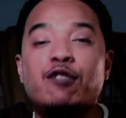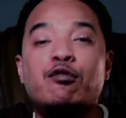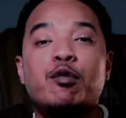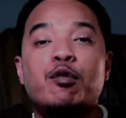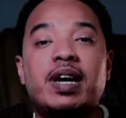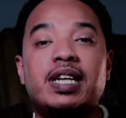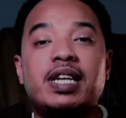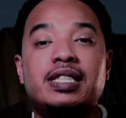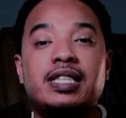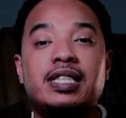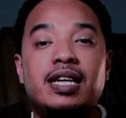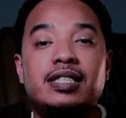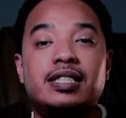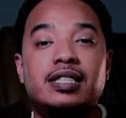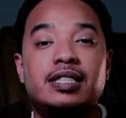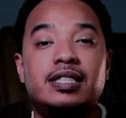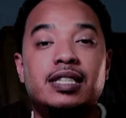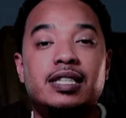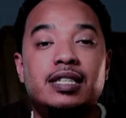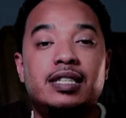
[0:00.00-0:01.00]
Mike
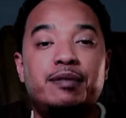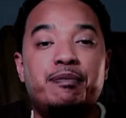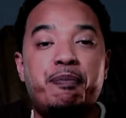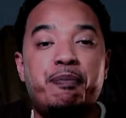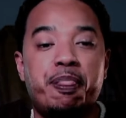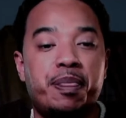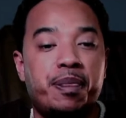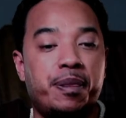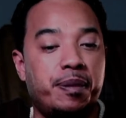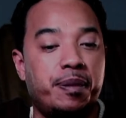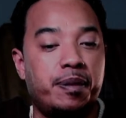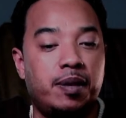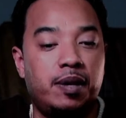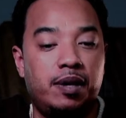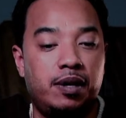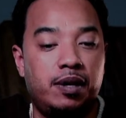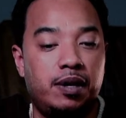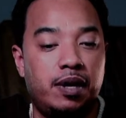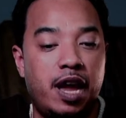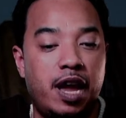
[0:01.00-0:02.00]
Tyson said,
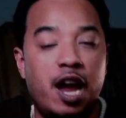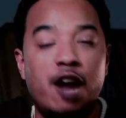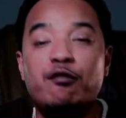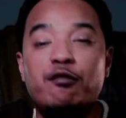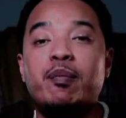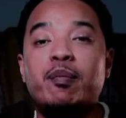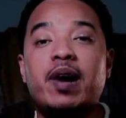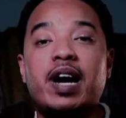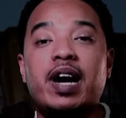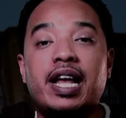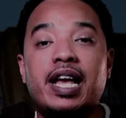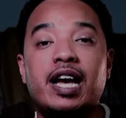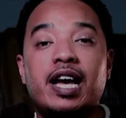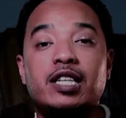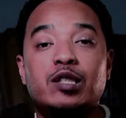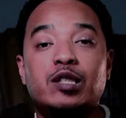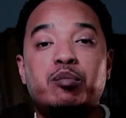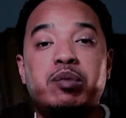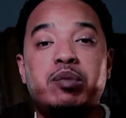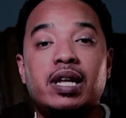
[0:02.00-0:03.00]
everybody
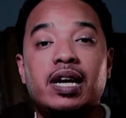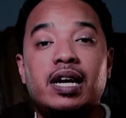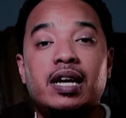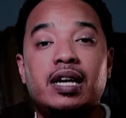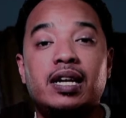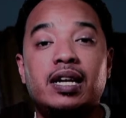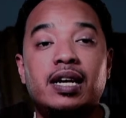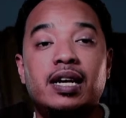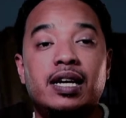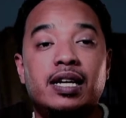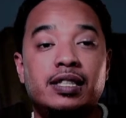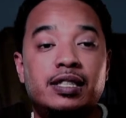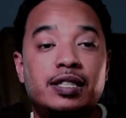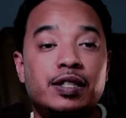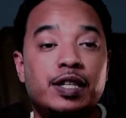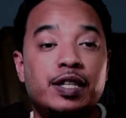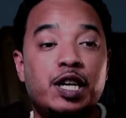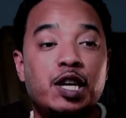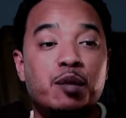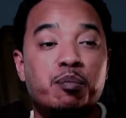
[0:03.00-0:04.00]
has a plan until
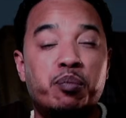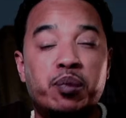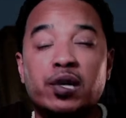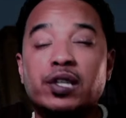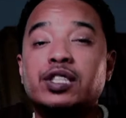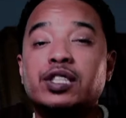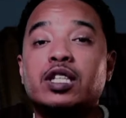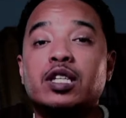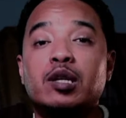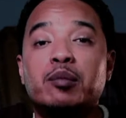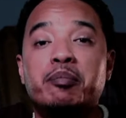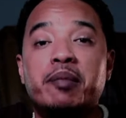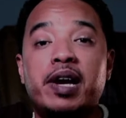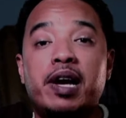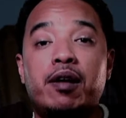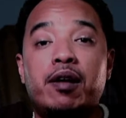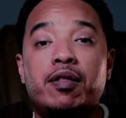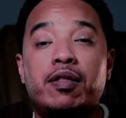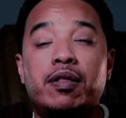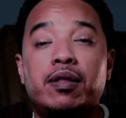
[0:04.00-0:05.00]
they get punched in the
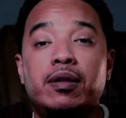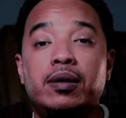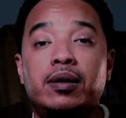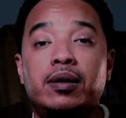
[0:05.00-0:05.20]
mouth.